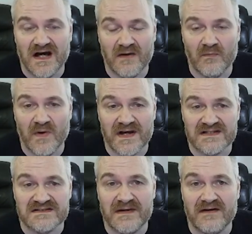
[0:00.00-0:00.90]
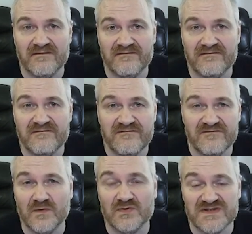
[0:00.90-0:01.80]
and weighs about
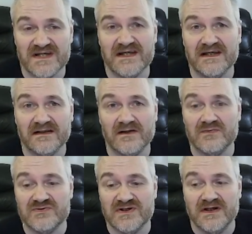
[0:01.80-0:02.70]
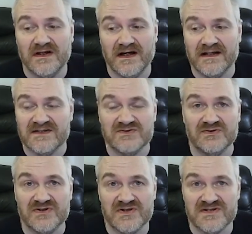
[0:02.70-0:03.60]
40 kilos, and it's
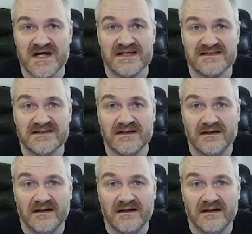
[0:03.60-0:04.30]
under the desk